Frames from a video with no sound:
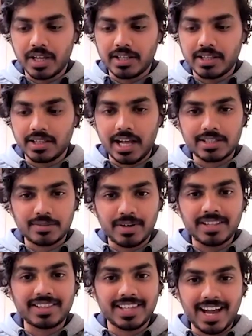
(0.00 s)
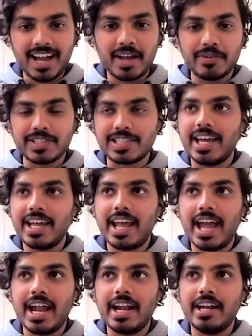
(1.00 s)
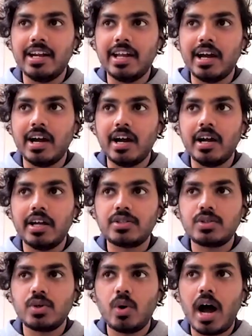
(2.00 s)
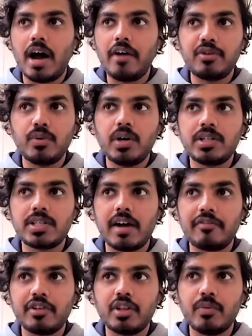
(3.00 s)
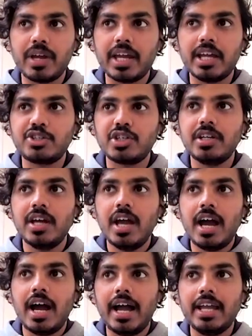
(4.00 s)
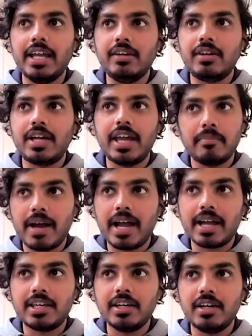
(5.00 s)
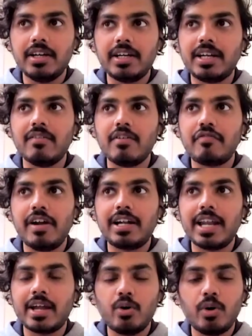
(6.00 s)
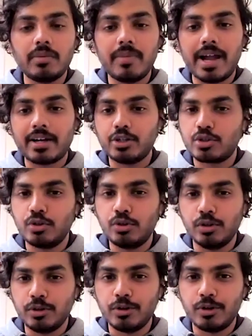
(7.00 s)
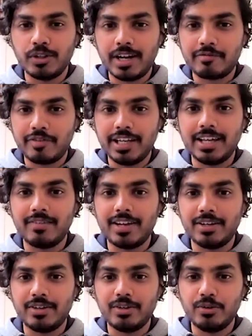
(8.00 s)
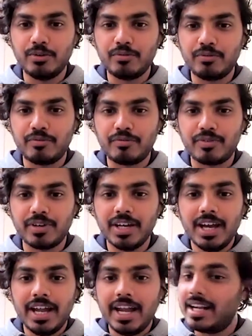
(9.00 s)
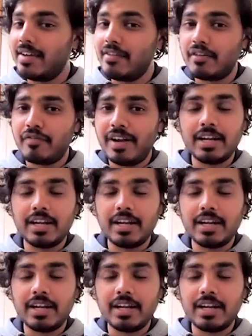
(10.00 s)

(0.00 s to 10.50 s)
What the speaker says: in last month. Yeah, I was there, and so afterwards, after the vacation, I came back here. It never felt like going back to school. You know that feeling when it never